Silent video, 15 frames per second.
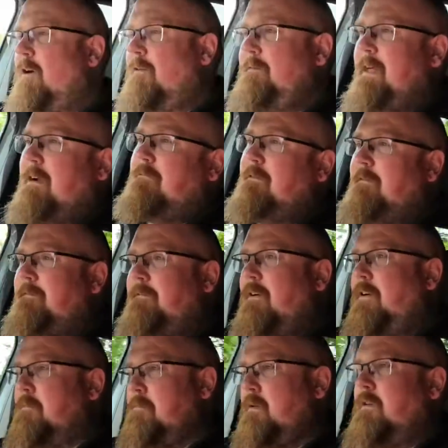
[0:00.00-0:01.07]
of that
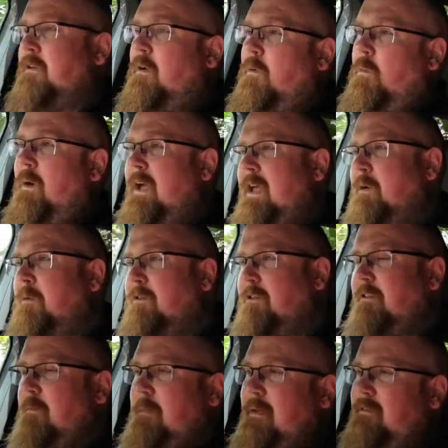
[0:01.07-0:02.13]
refinement away, which
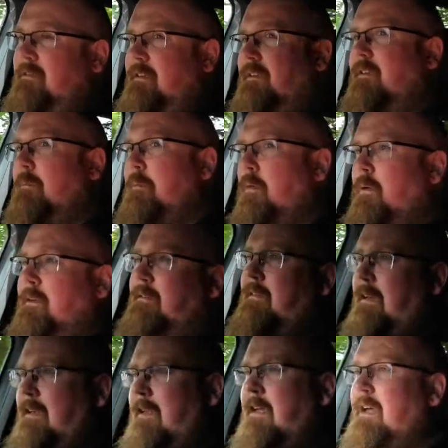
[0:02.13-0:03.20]
is a bit
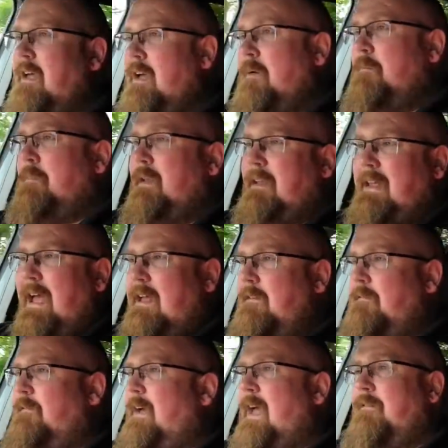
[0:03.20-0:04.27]
disappointing. But again,
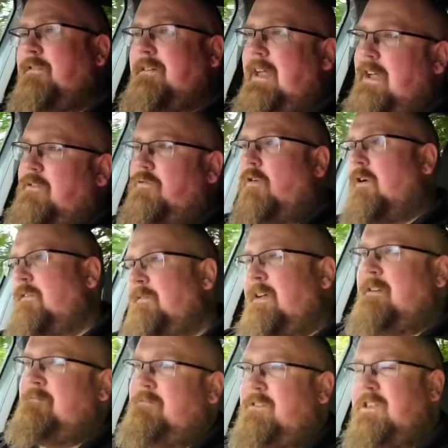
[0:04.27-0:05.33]
for everyday
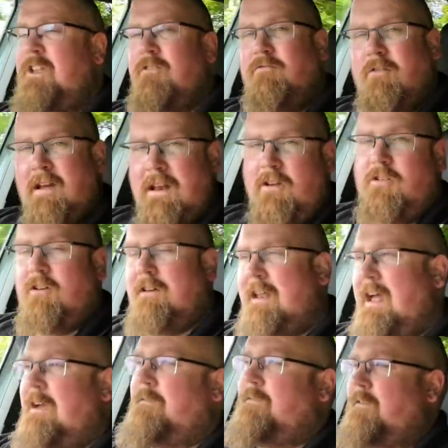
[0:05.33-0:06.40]
driving, you really shouldn't
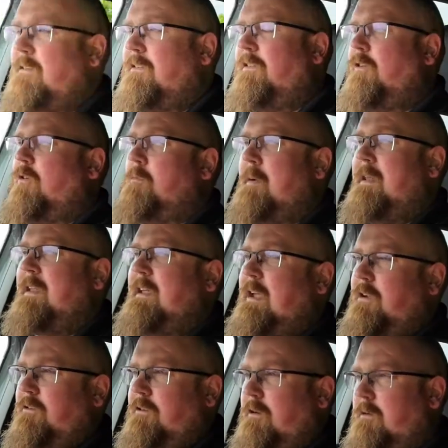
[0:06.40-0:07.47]
have too many
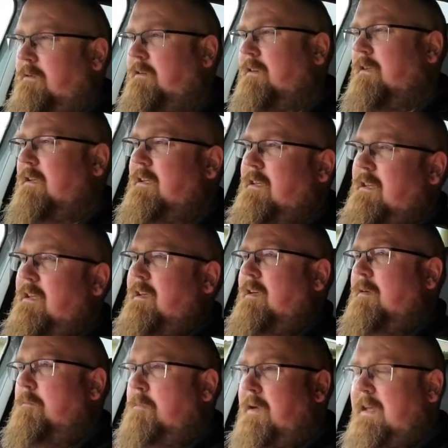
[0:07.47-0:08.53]
issues.
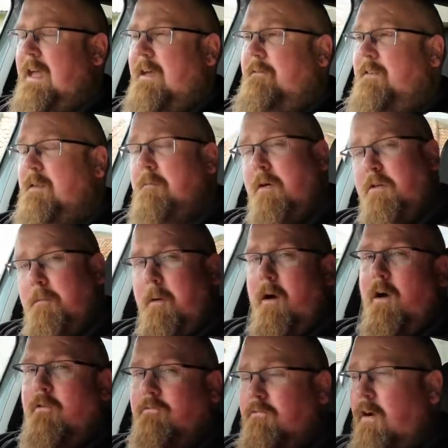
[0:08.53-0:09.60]
But yeah, for the most
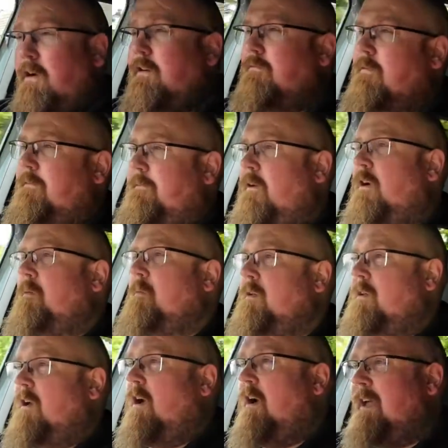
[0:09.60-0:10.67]
part, ride and
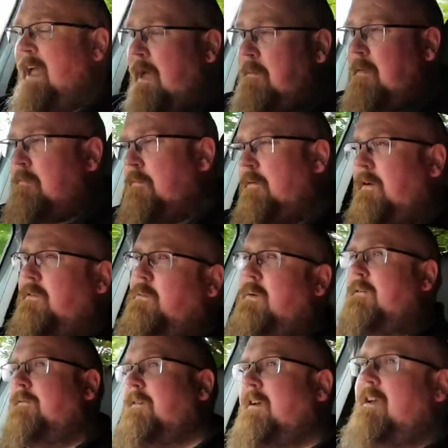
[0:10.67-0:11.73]
refinement I am impressed with.